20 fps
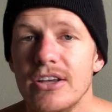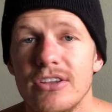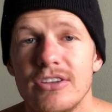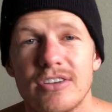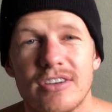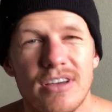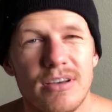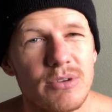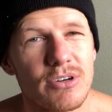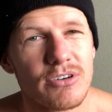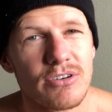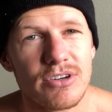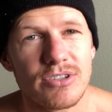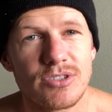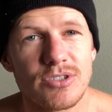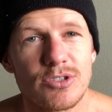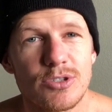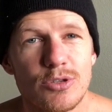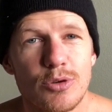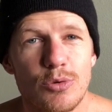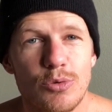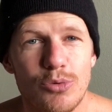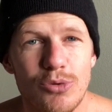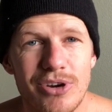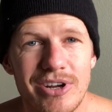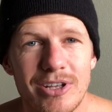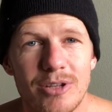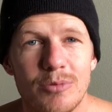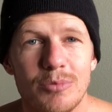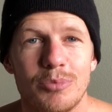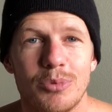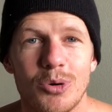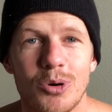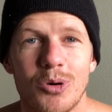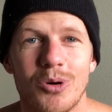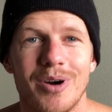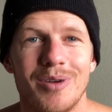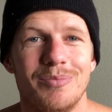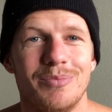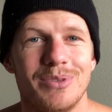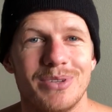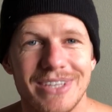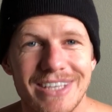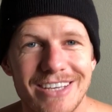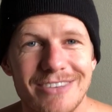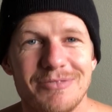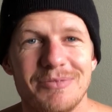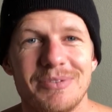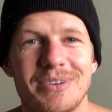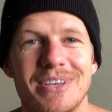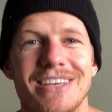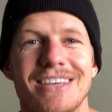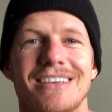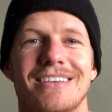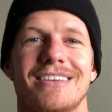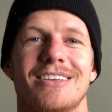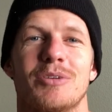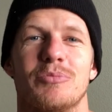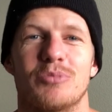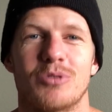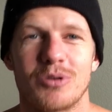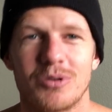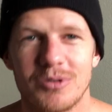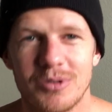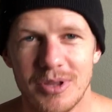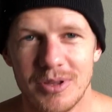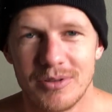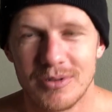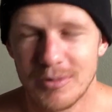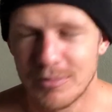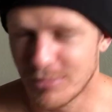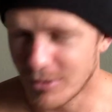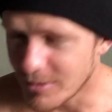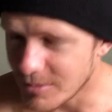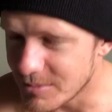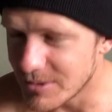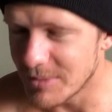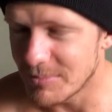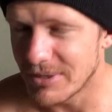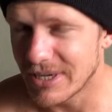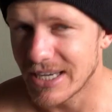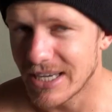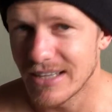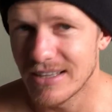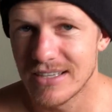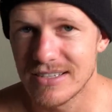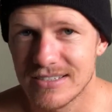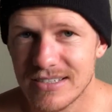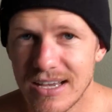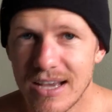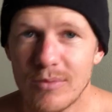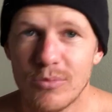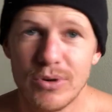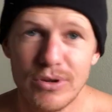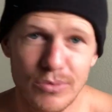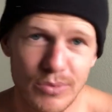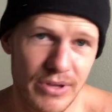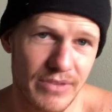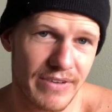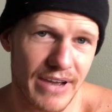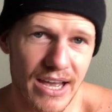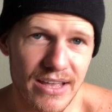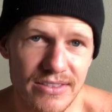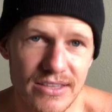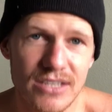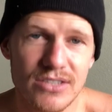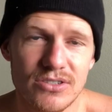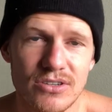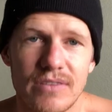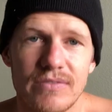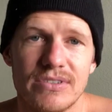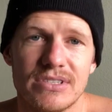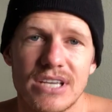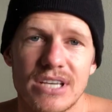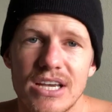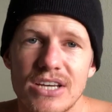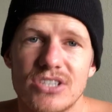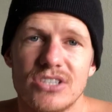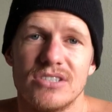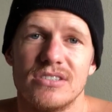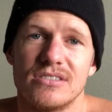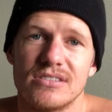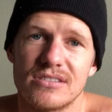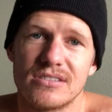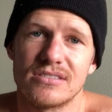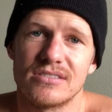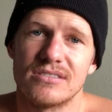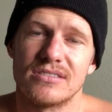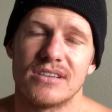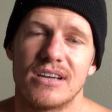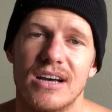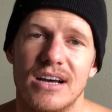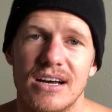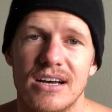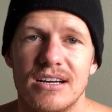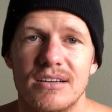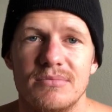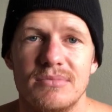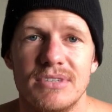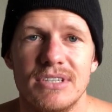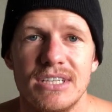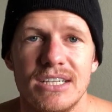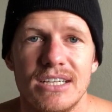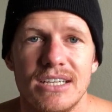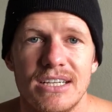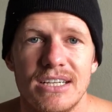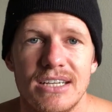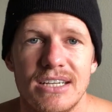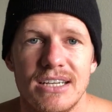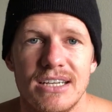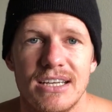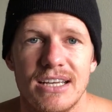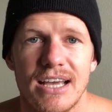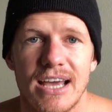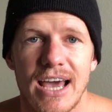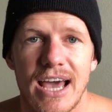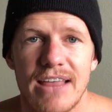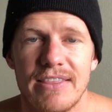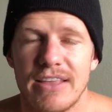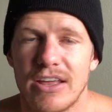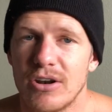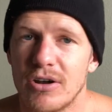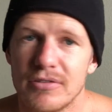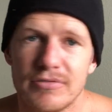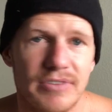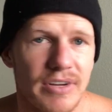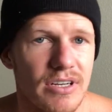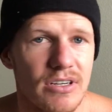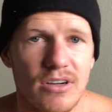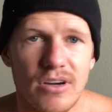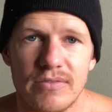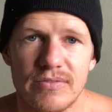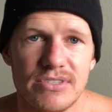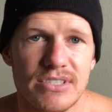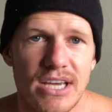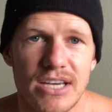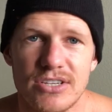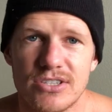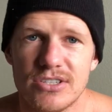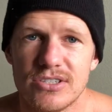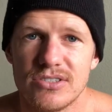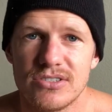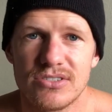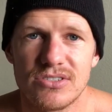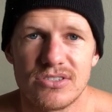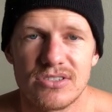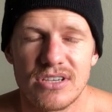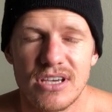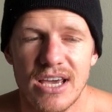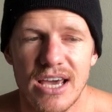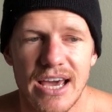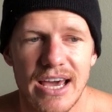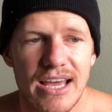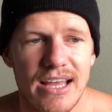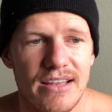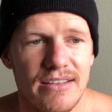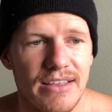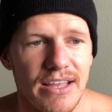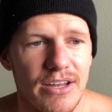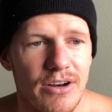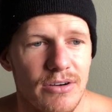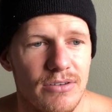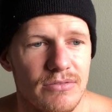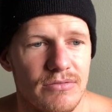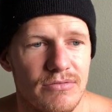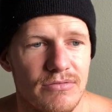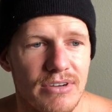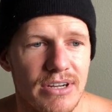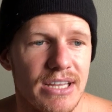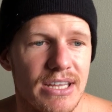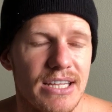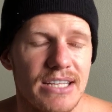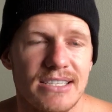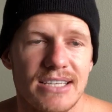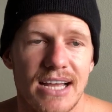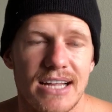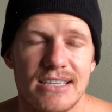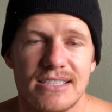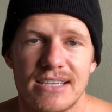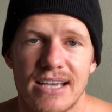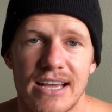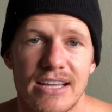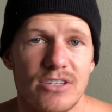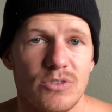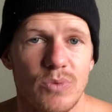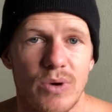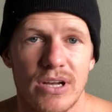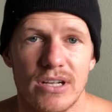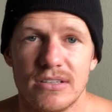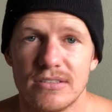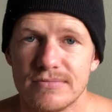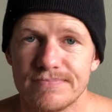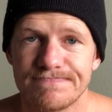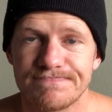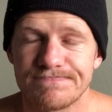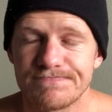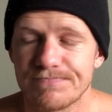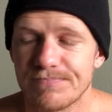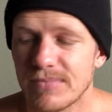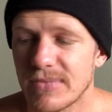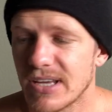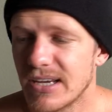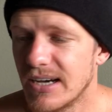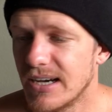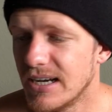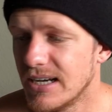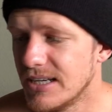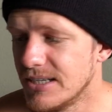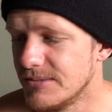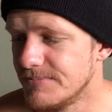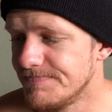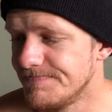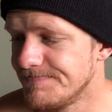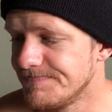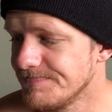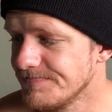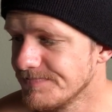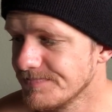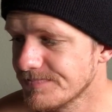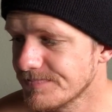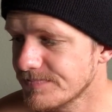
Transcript: you come across as a real bore. And believe me, you're probably, you're probably picking this up. We, we've had these conversations. Um, and they're not fun conversations, and they don't really tend to end well. Um,